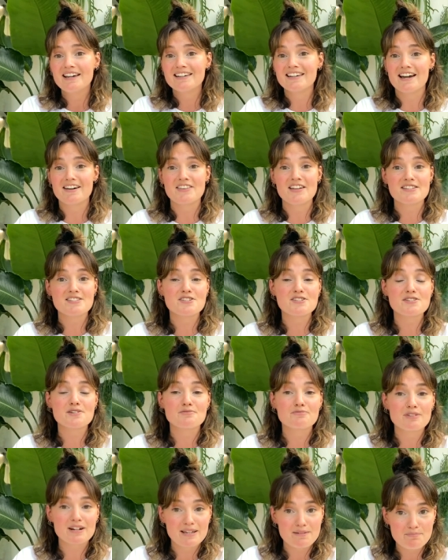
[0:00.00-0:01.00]
yeah, that's just a
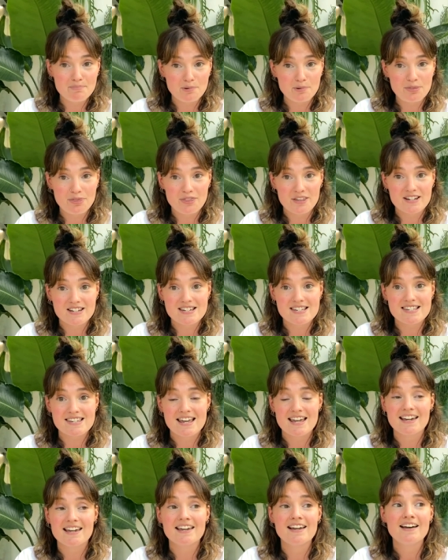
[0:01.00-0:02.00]
really important thing to
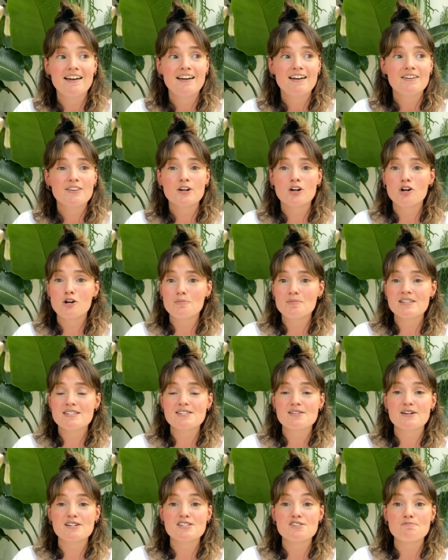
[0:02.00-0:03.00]
say. The common
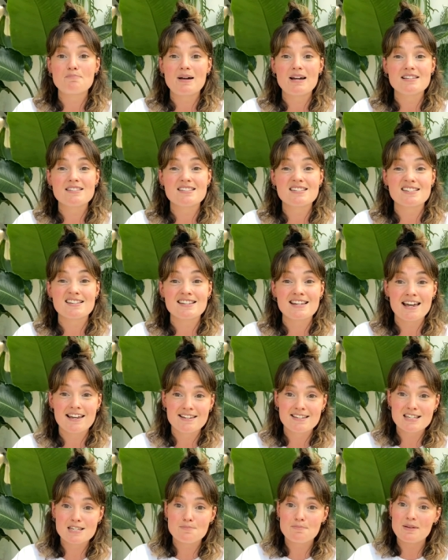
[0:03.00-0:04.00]
signs of pests
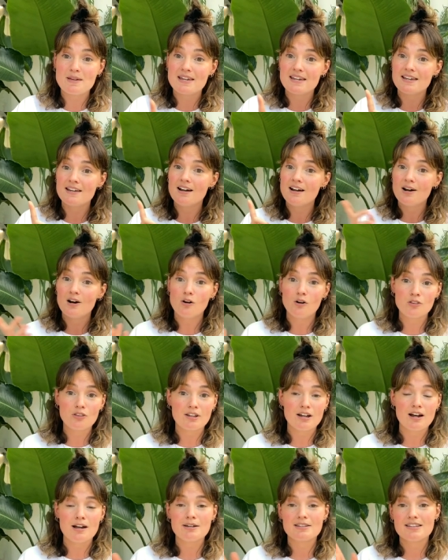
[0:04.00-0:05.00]
tend to be
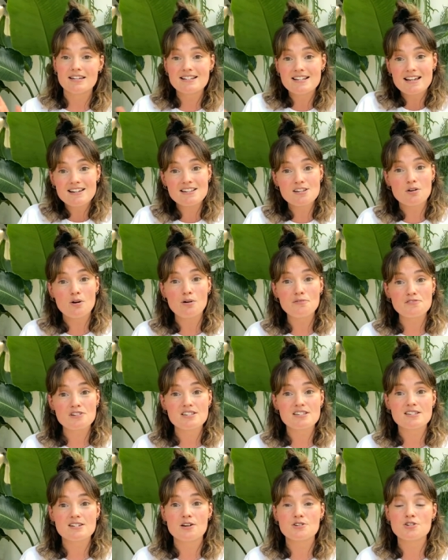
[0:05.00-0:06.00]

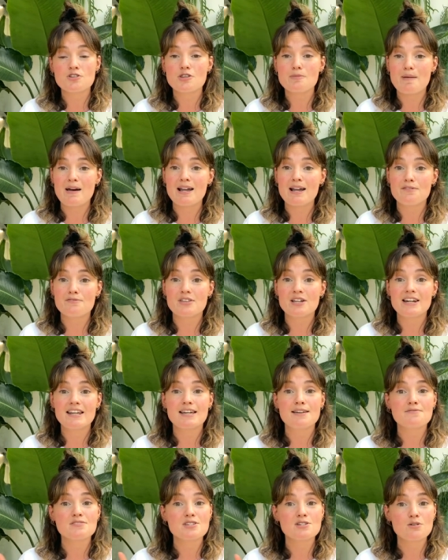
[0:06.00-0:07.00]
often start on the back of the
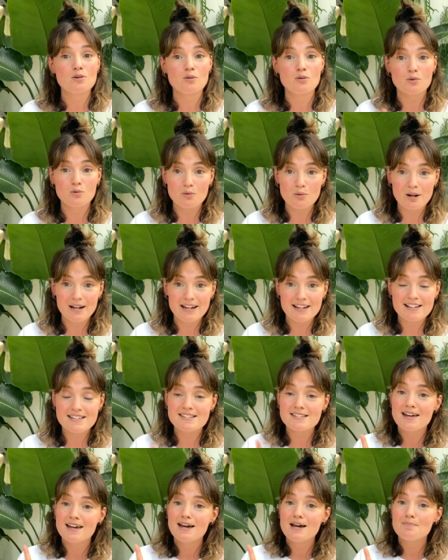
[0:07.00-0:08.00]
leaves, not
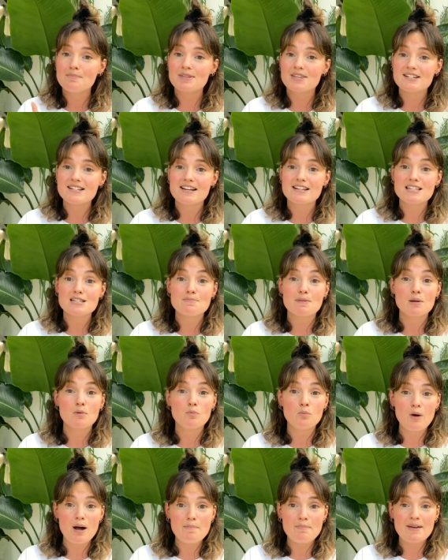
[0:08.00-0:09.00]
always, but they tend to be
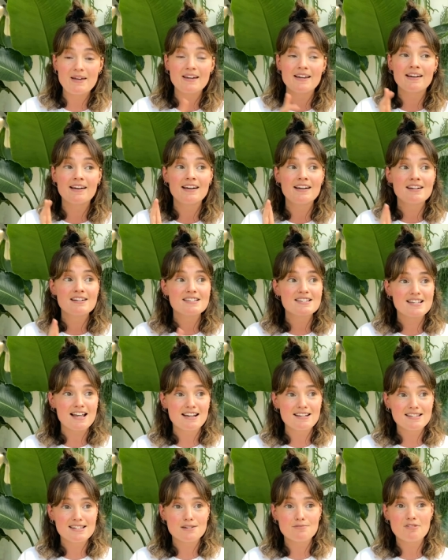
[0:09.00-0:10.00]
webbing,
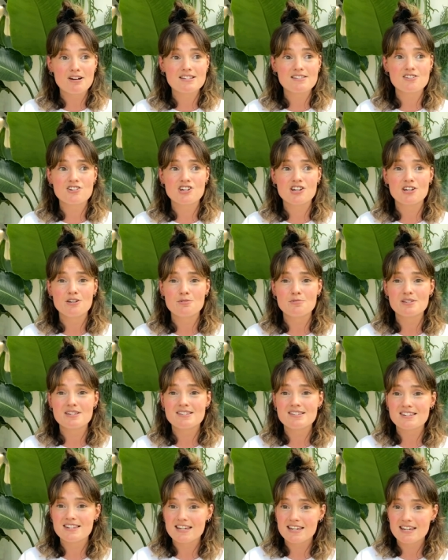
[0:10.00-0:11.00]
sandy residue,
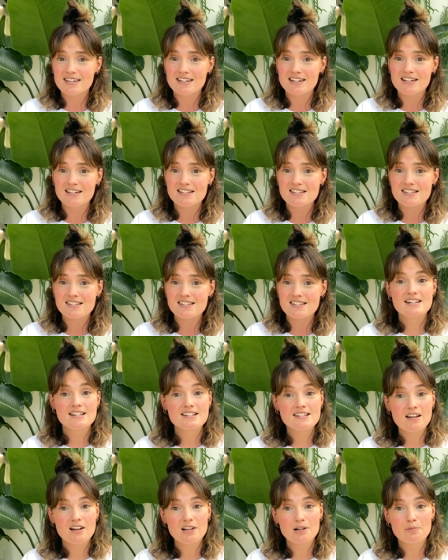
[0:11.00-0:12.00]
stickiness,
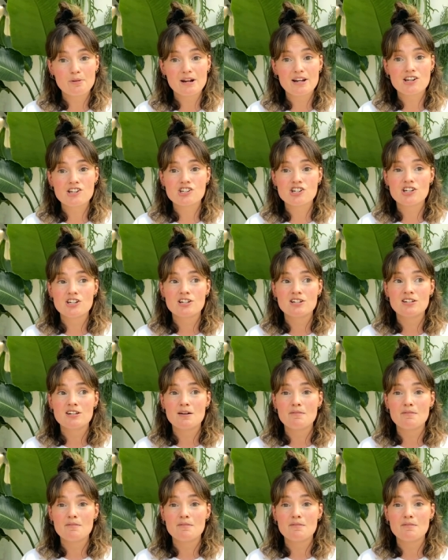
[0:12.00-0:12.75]
discoloration,